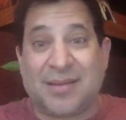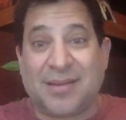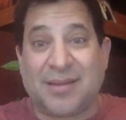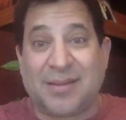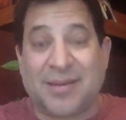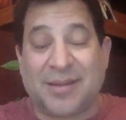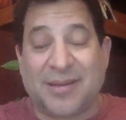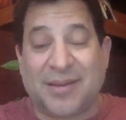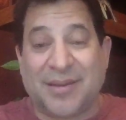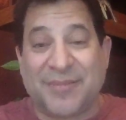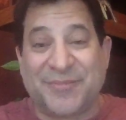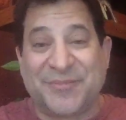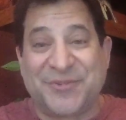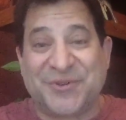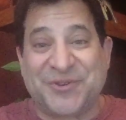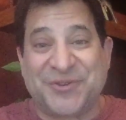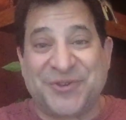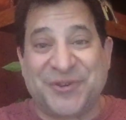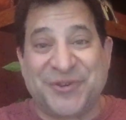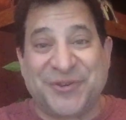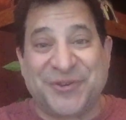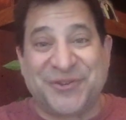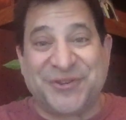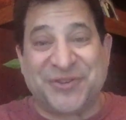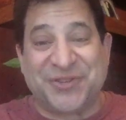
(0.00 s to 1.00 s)
I'm just
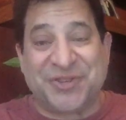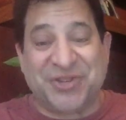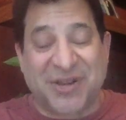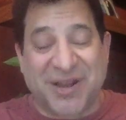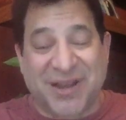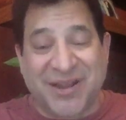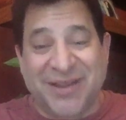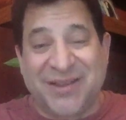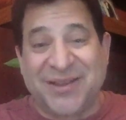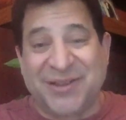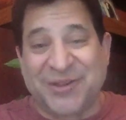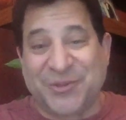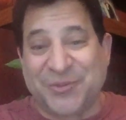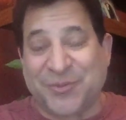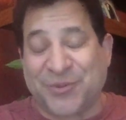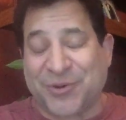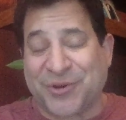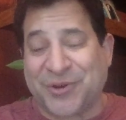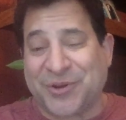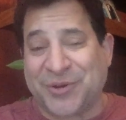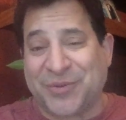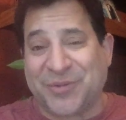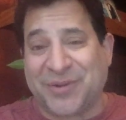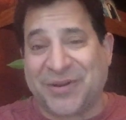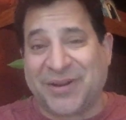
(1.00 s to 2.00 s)
using Jake. He's
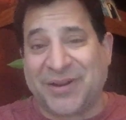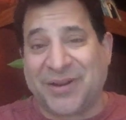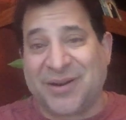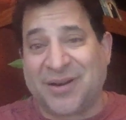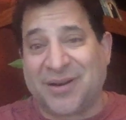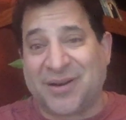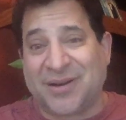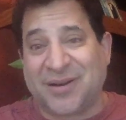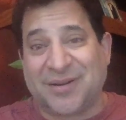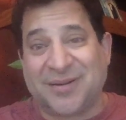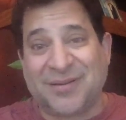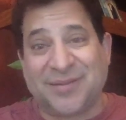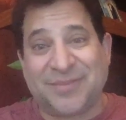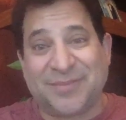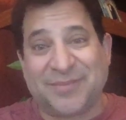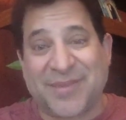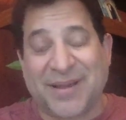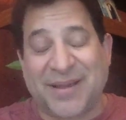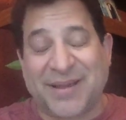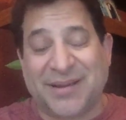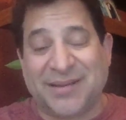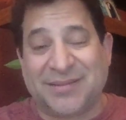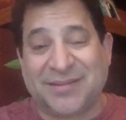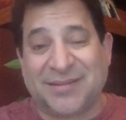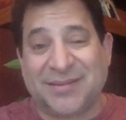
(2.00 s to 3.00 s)
working really hard.
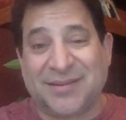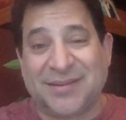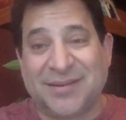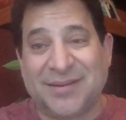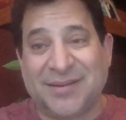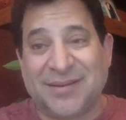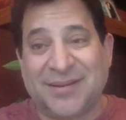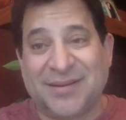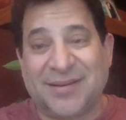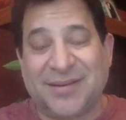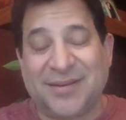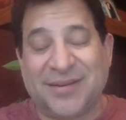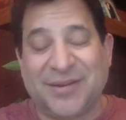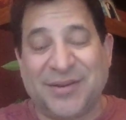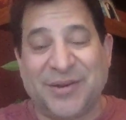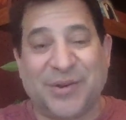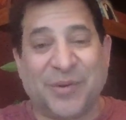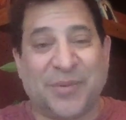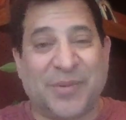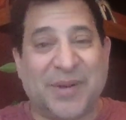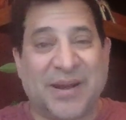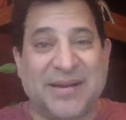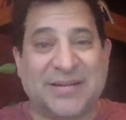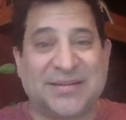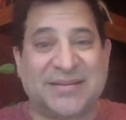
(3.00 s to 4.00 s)
My
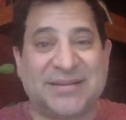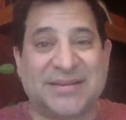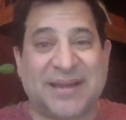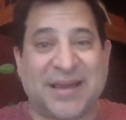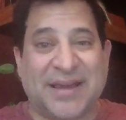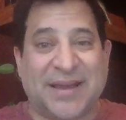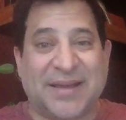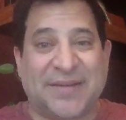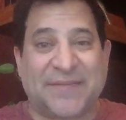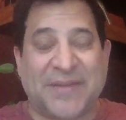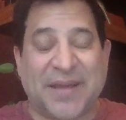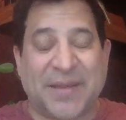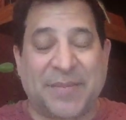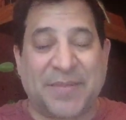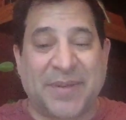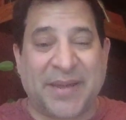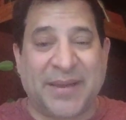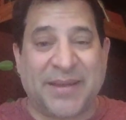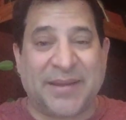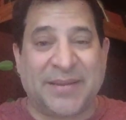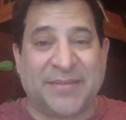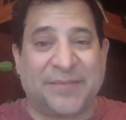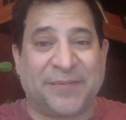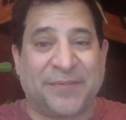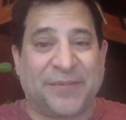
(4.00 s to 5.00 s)
year-round staff, I
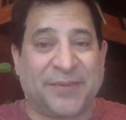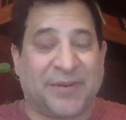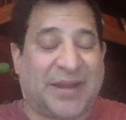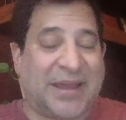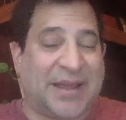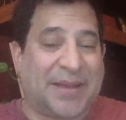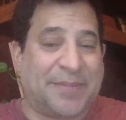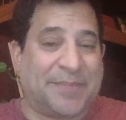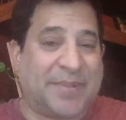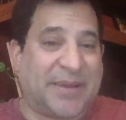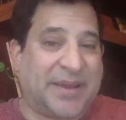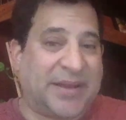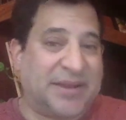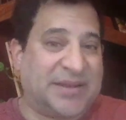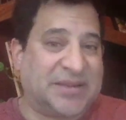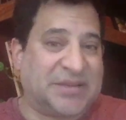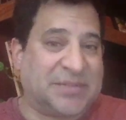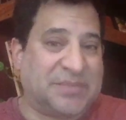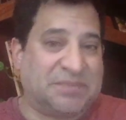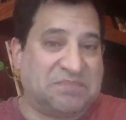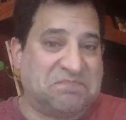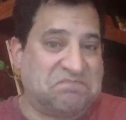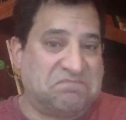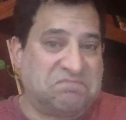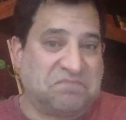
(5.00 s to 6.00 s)
pay him for campaigns
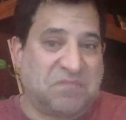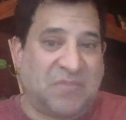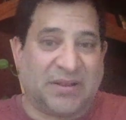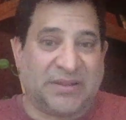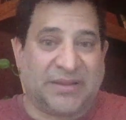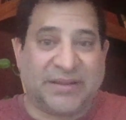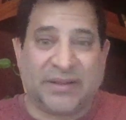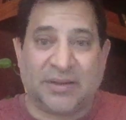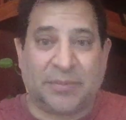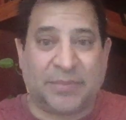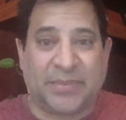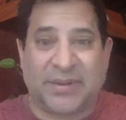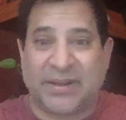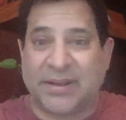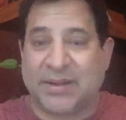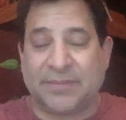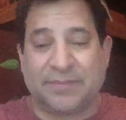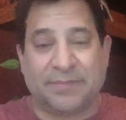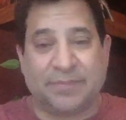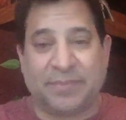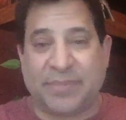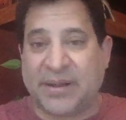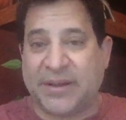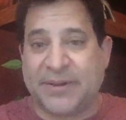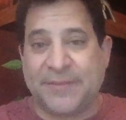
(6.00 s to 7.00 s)
a little
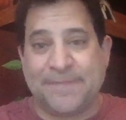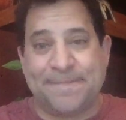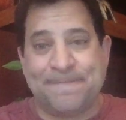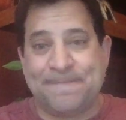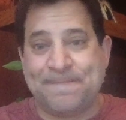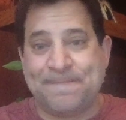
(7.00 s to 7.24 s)
bit, but